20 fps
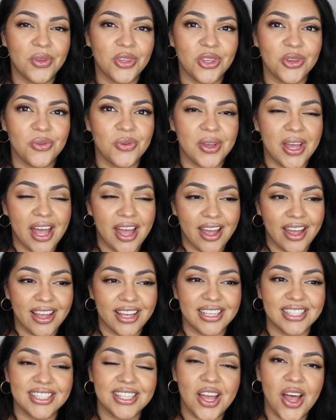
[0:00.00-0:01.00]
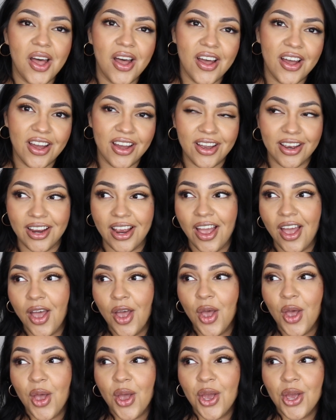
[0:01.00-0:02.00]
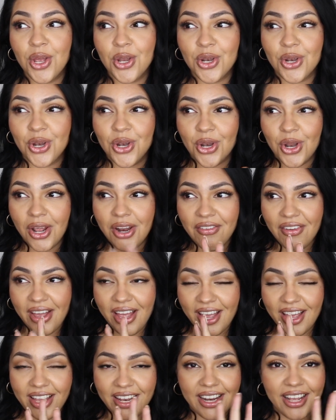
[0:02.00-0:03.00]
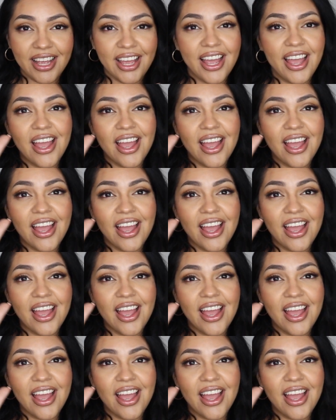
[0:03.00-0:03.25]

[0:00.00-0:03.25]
you guys are notified.